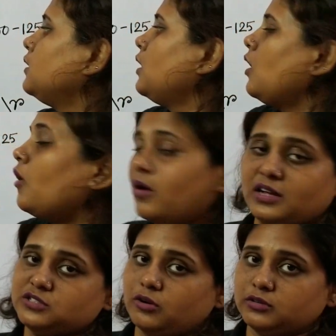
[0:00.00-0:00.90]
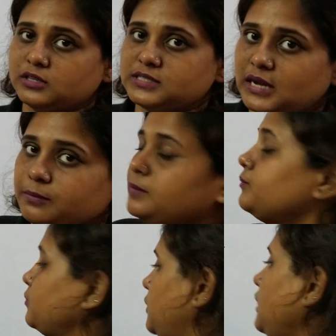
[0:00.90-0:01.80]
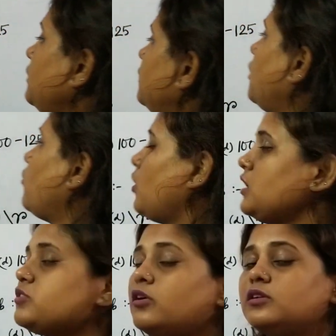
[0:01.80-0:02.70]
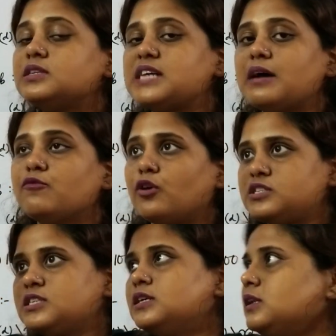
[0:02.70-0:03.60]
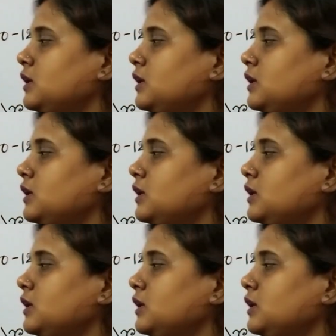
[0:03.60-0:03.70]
horizontal tab. Okay, horizontal tab, vertical.